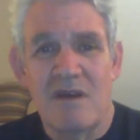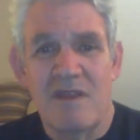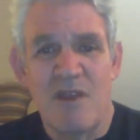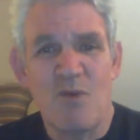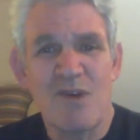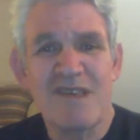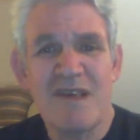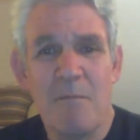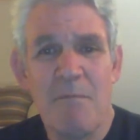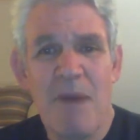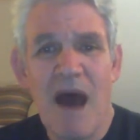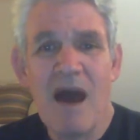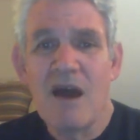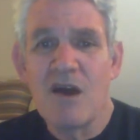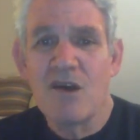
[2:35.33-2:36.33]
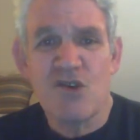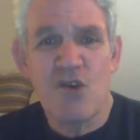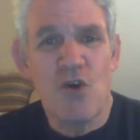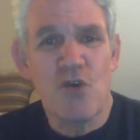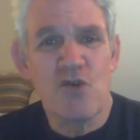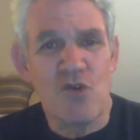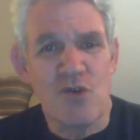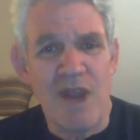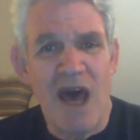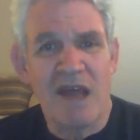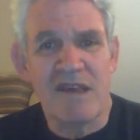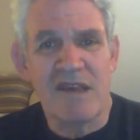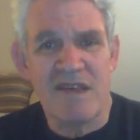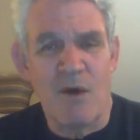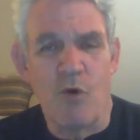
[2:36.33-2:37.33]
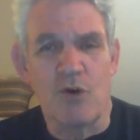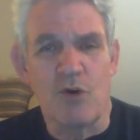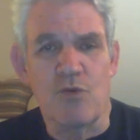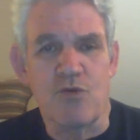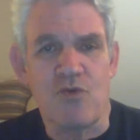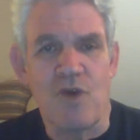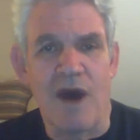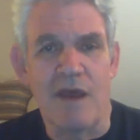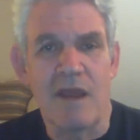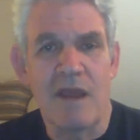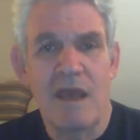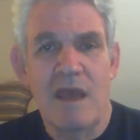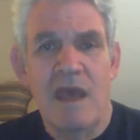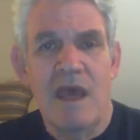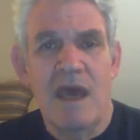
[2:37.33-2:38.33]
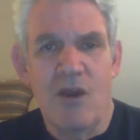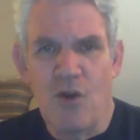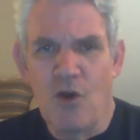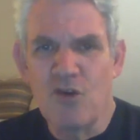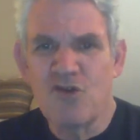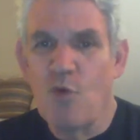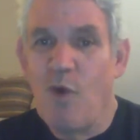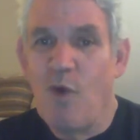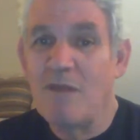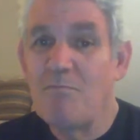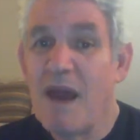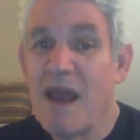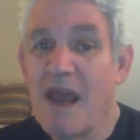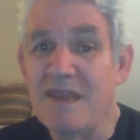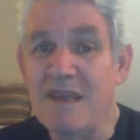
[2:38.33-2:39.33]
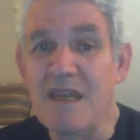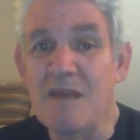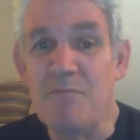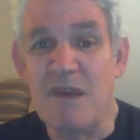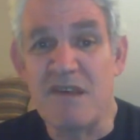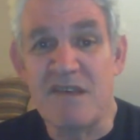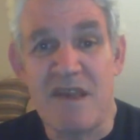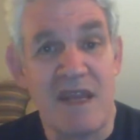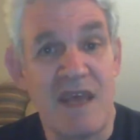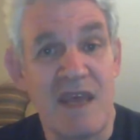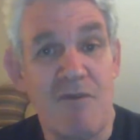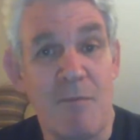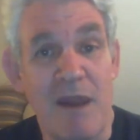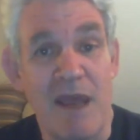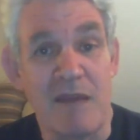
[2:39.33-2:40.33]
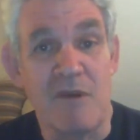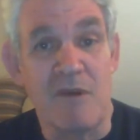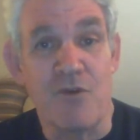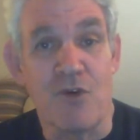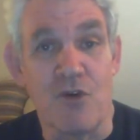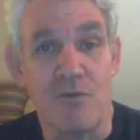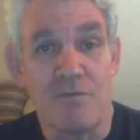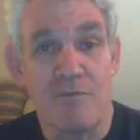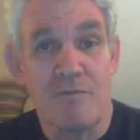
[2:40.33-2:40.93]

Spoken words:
There were some Bach solo sonatas I wanted to try, and also one Paganini piece I never played before.